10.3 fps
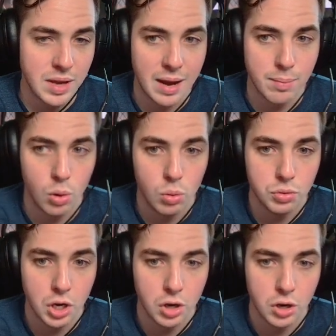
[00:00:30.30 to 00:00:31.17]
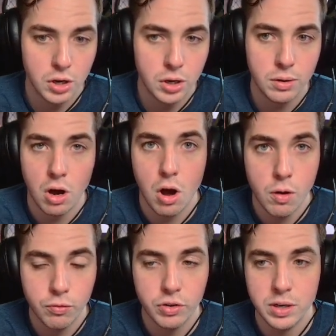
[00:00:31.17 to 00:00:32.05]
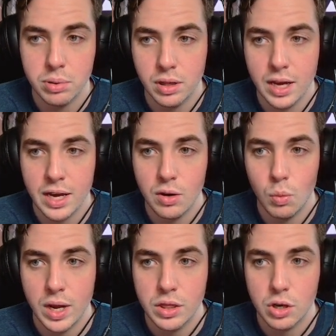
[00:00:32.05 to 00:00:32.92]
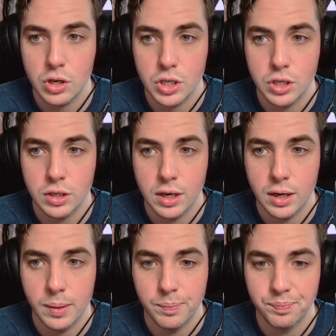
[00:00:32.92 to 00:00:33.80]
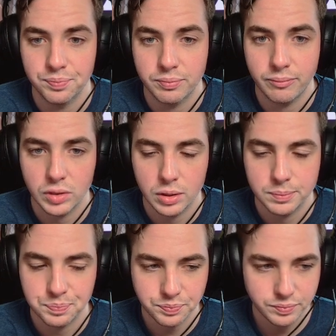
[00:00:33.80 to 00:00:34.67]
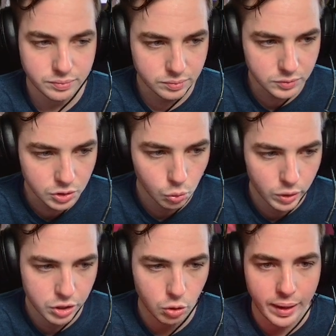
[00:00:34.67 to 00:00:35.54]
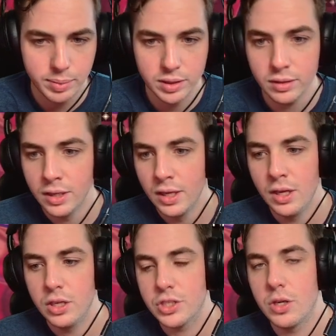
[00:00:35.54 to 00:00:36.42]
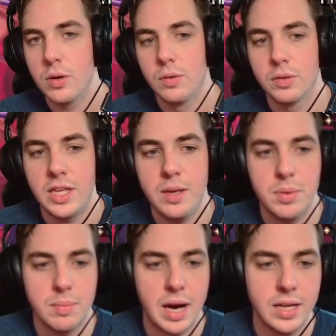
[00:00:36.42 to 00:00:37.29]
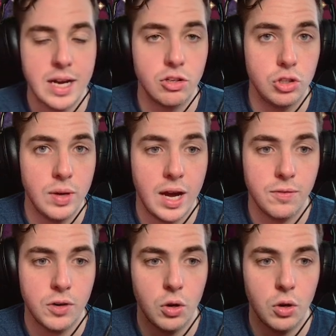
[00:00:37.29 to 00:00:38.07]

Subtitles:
I pulled her all free to play with her weapon. So keep in mind, I do have her